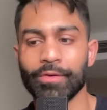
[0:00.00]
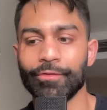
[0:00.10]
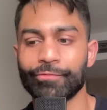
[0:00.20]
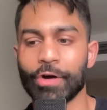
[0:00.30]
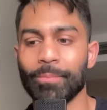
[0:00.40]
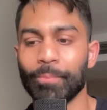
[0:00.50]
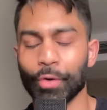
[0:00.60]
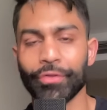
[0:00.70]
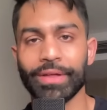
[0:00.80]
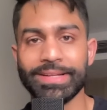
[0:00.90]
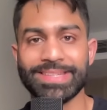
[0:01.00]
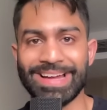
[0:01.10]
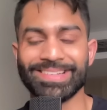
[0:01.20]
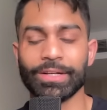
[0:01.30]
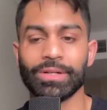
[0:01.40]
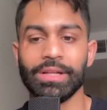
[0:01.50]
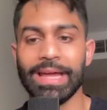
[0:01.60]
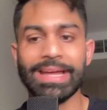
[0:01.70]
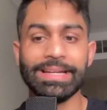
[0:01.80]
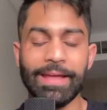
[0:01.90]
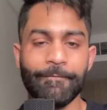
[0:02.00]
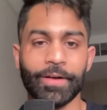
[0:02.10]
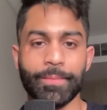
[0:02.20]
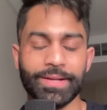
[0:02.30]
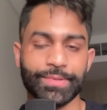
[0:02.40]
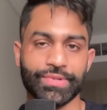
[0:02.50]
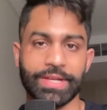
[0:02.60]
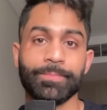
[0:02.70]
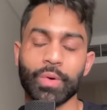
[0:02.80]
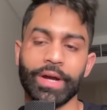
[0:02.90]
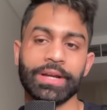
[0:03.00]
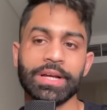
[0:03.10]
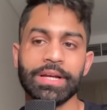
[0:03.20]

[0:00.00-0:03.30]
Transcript: from both a technical and a fundamental standpoint,